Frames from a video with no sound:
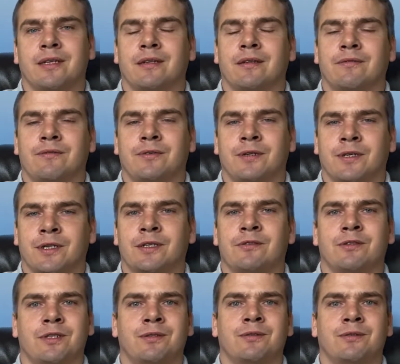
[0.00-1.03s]
And if you're going to
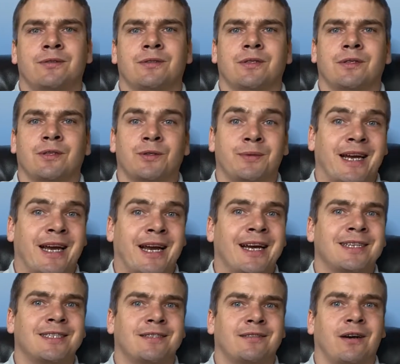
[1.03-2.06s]
introduce a new
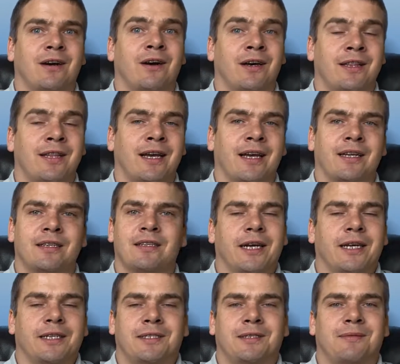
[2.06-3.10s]
tax on that,
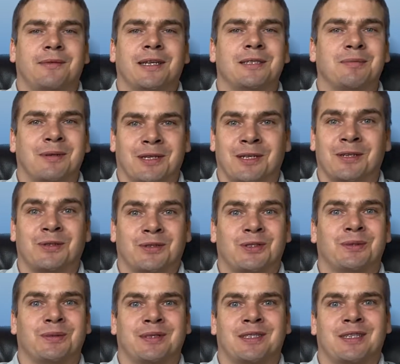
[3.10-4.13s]
that's, that's political
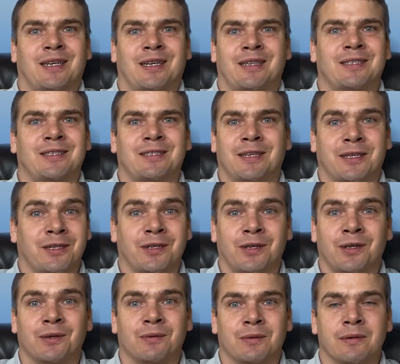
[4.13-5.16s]
suicide. That's not going
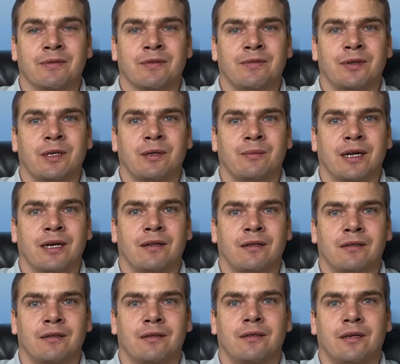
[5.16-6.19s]
to go over very
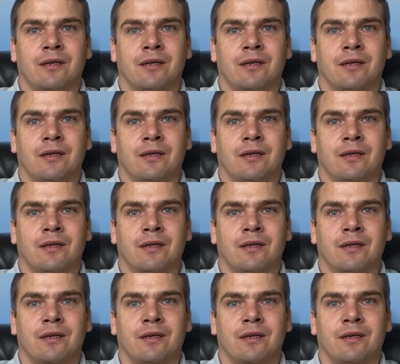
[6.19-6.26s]
well.